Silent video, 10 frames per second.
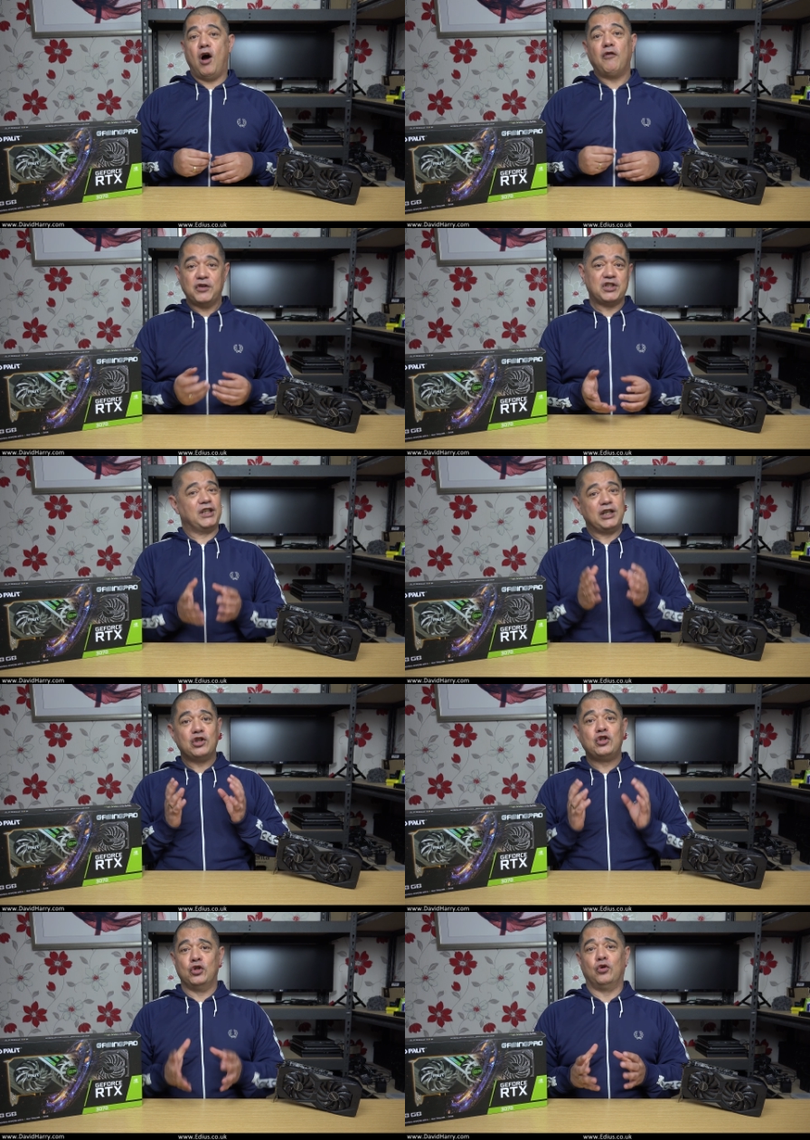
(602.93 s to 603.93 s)
obviously,
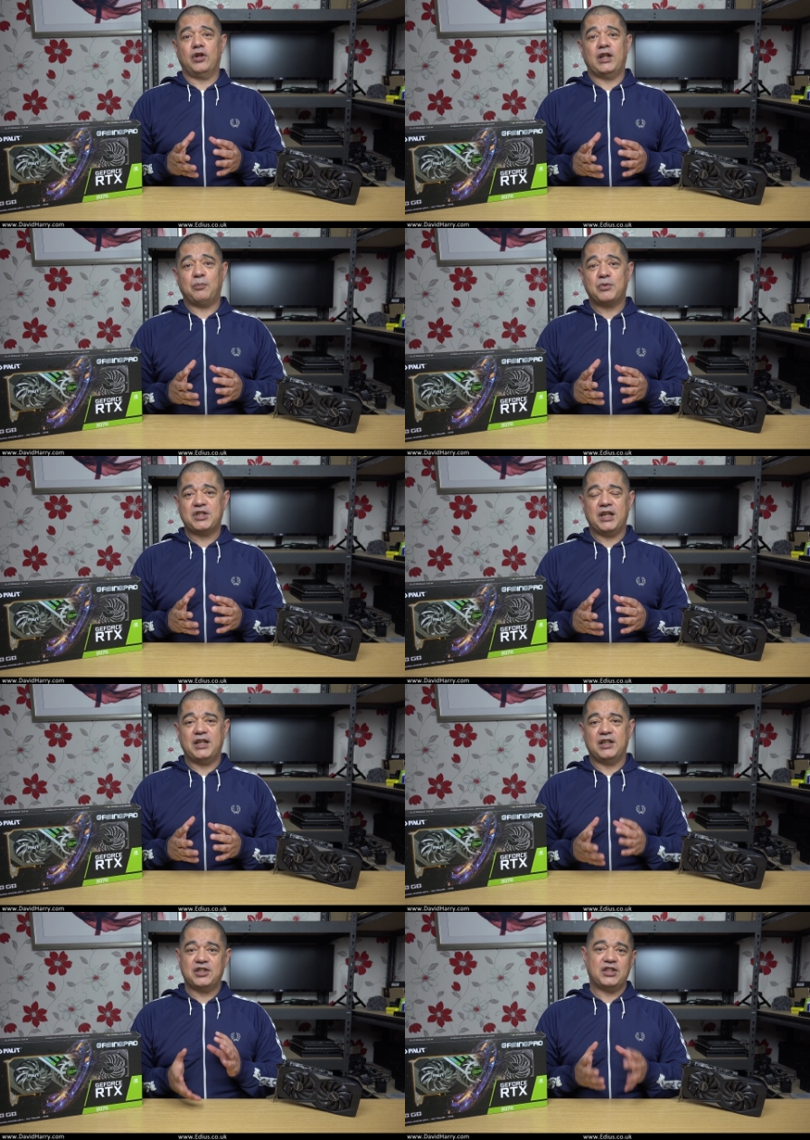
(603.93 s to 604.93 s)
during that
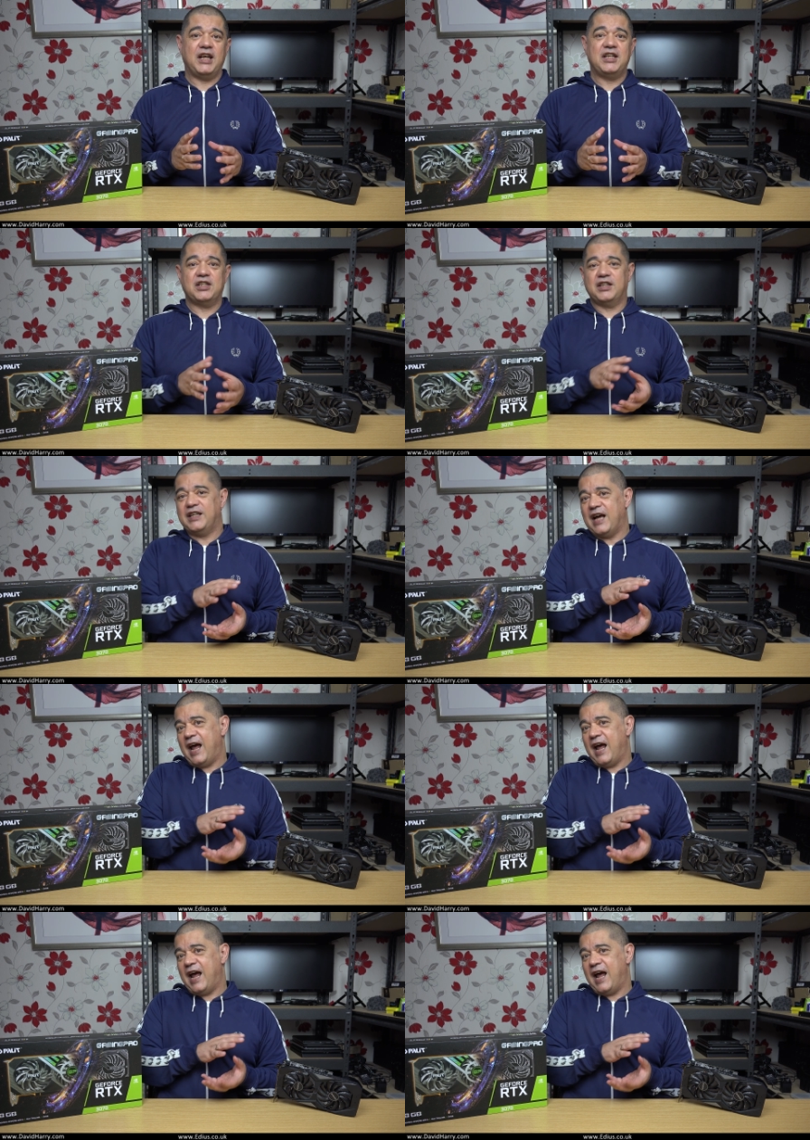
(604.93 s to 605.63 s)
particular stage of the